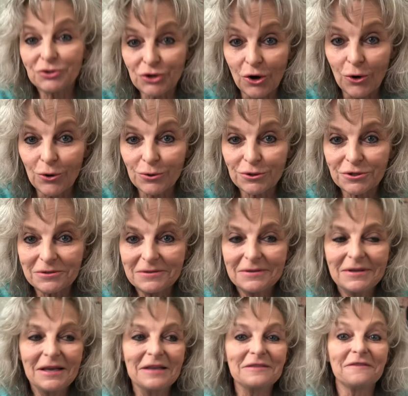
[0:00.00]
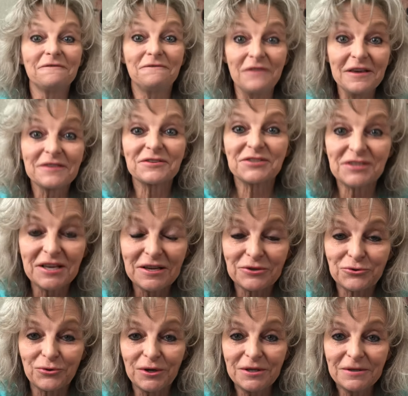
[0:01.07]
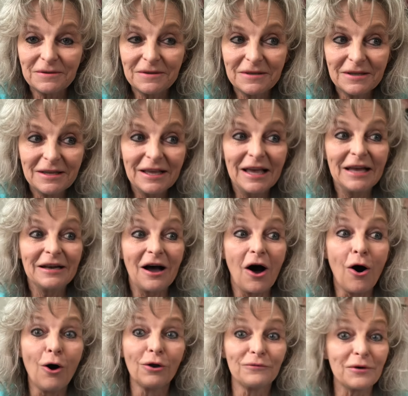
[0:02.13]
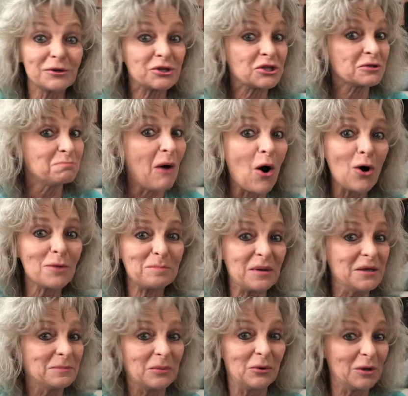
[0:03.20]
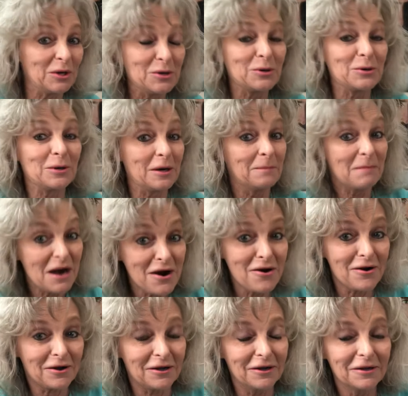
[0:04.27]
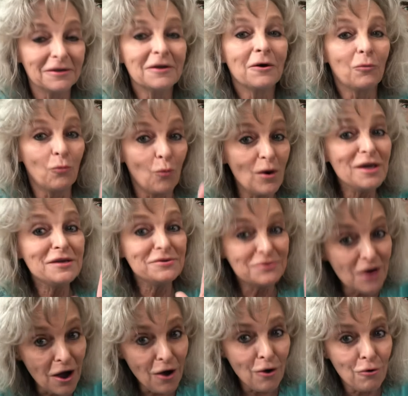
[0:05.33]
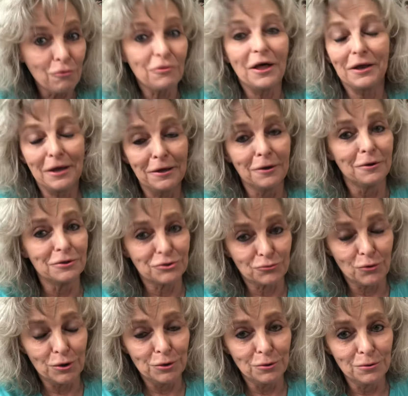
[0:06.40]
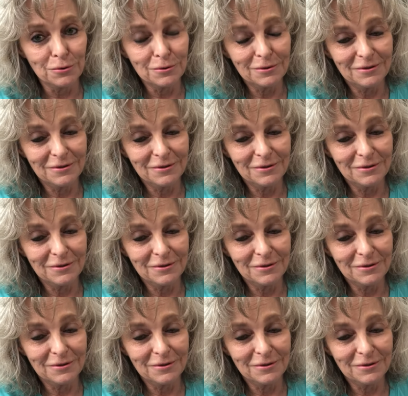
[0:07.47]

Church in the 5th century. And all of us smart people here in America, we know that hell is real